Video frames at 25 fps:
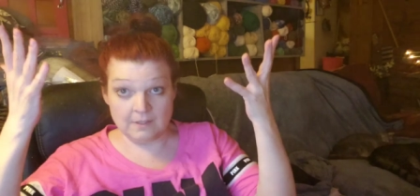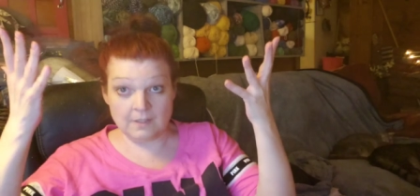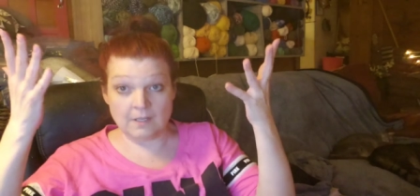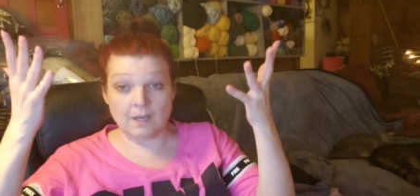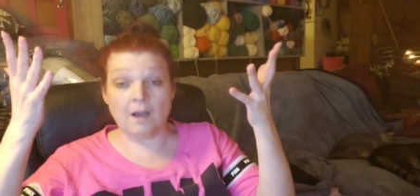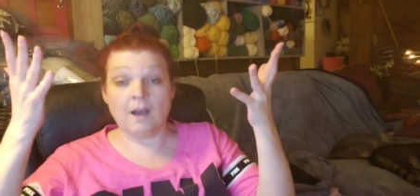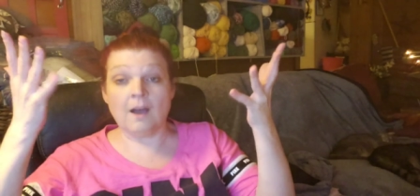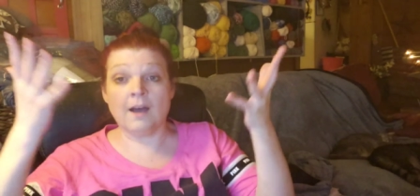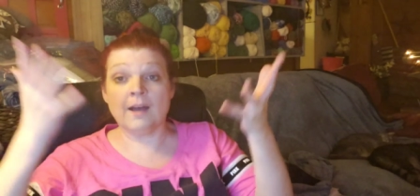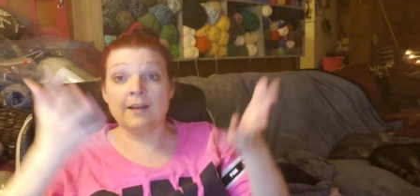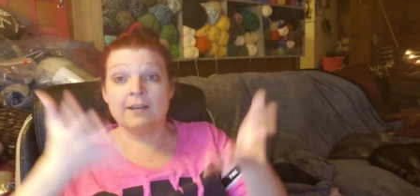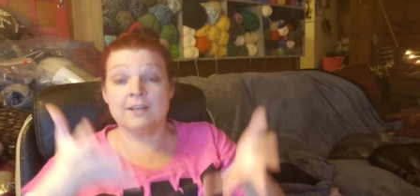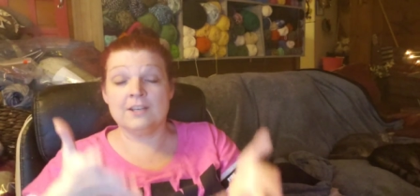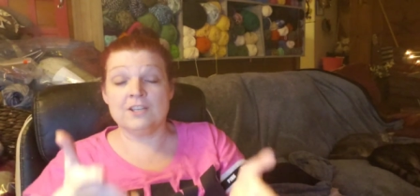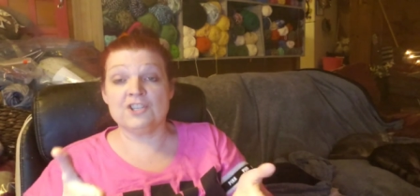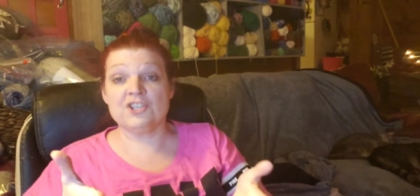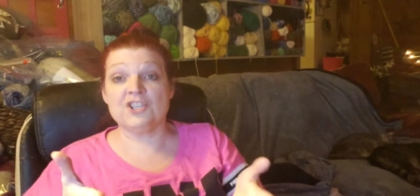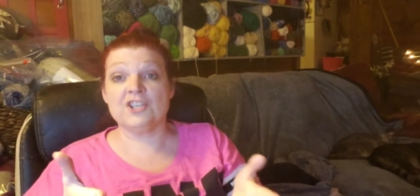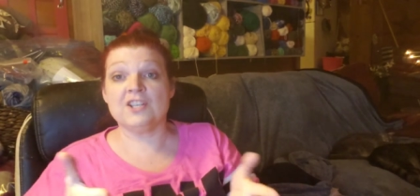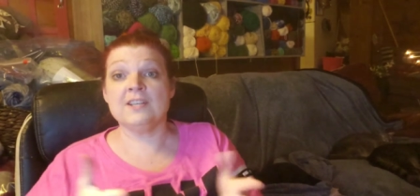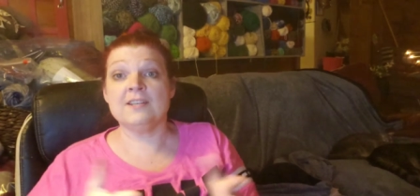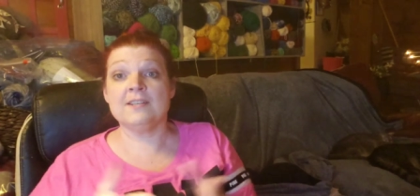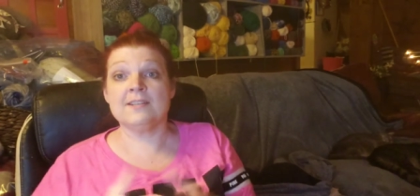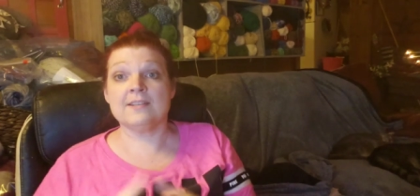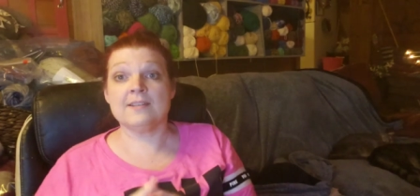God and
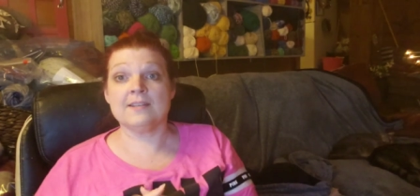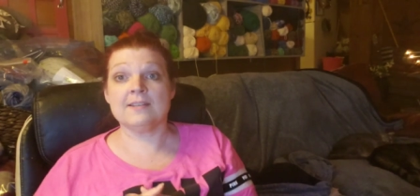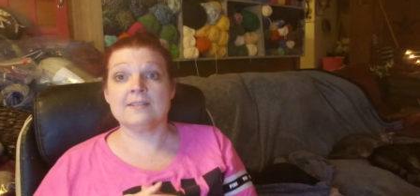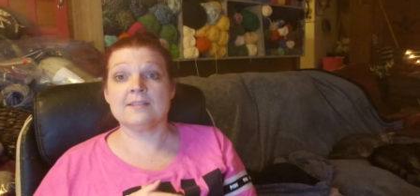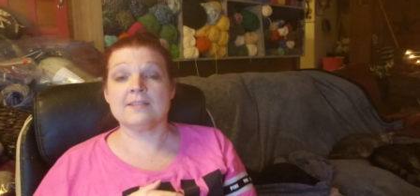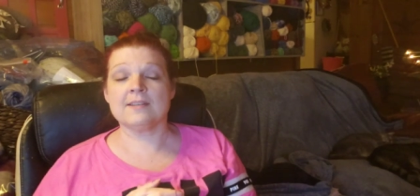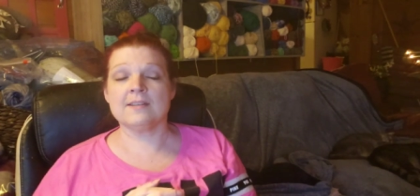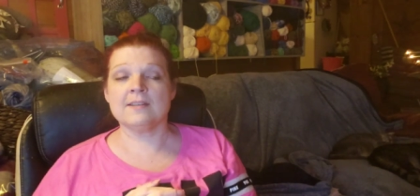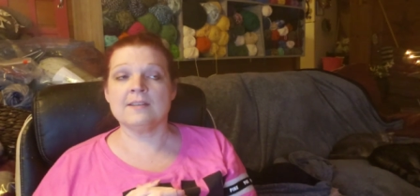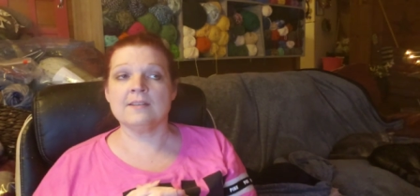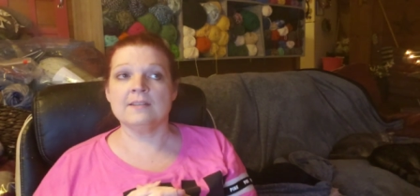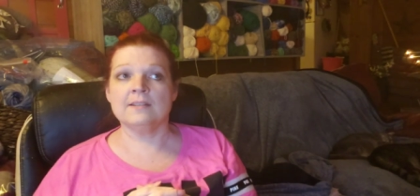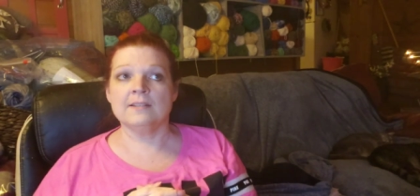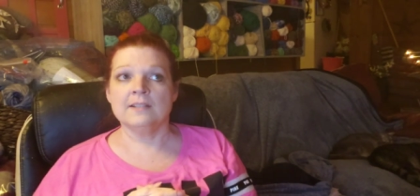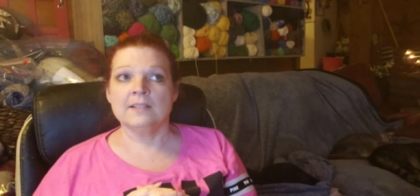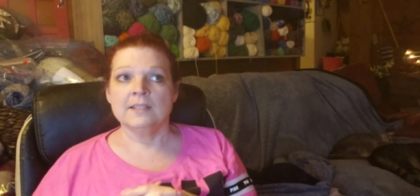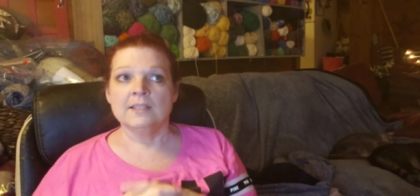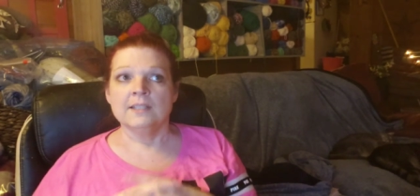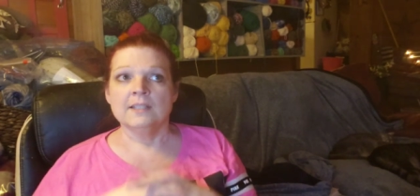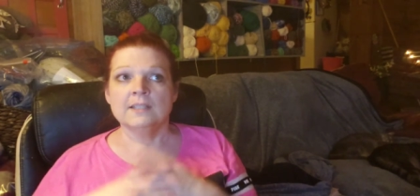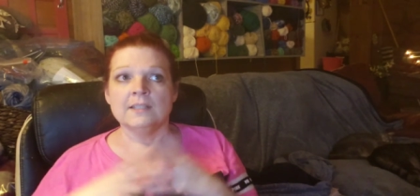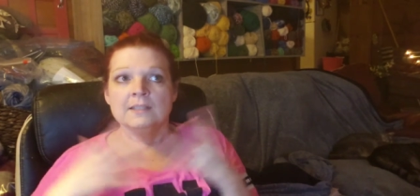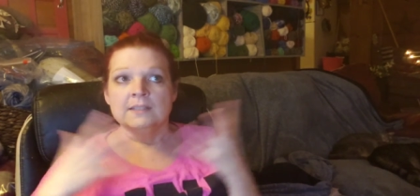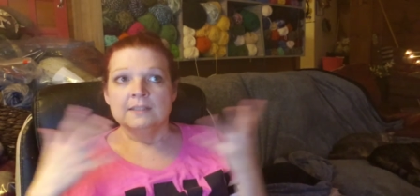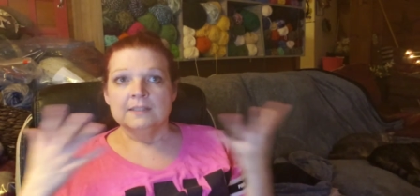Jesus and
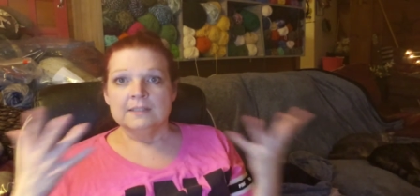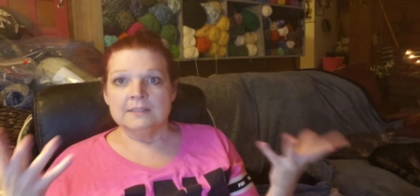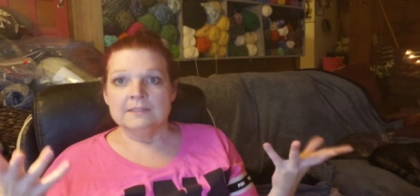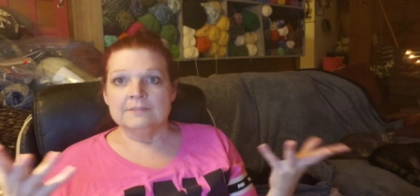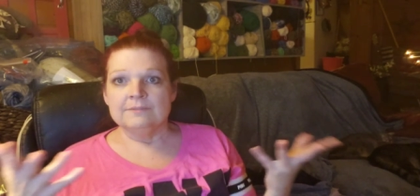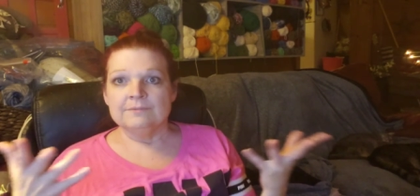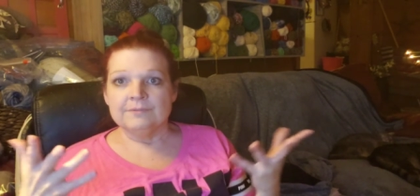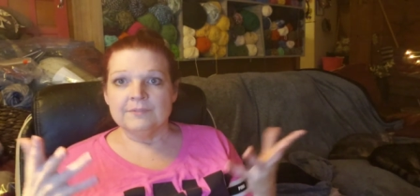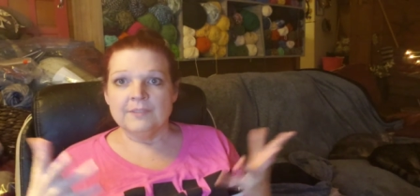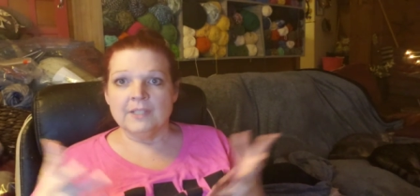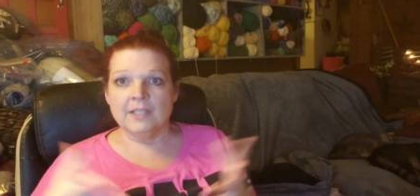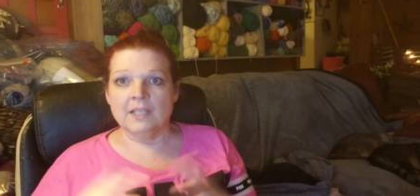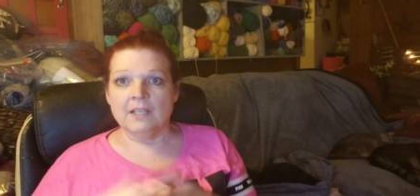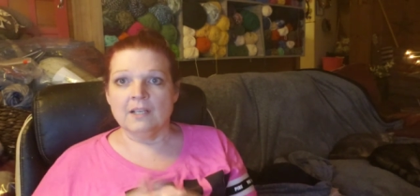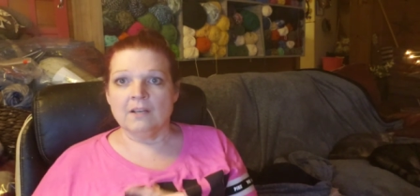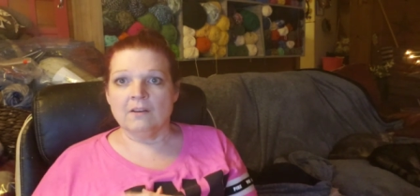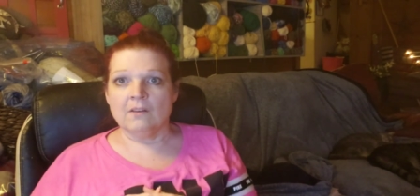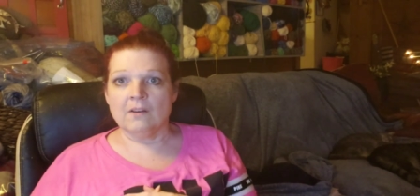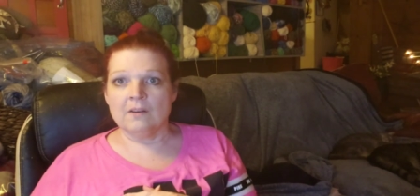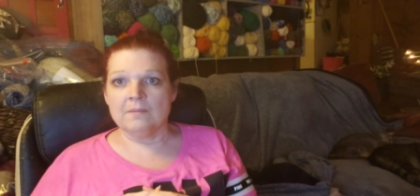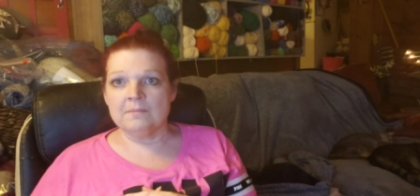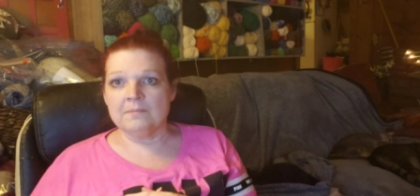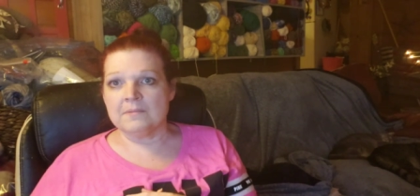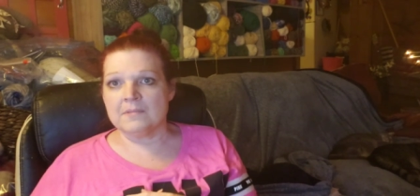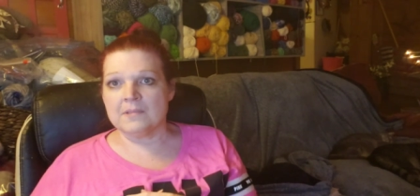you
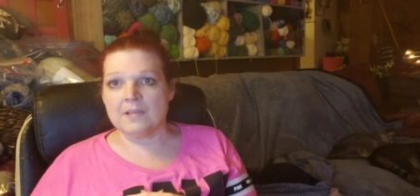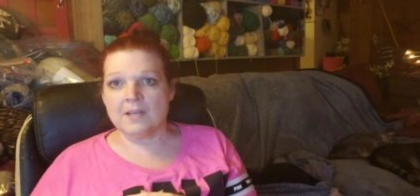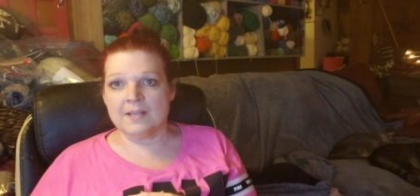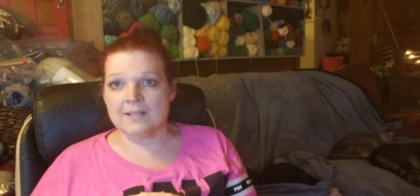know I'm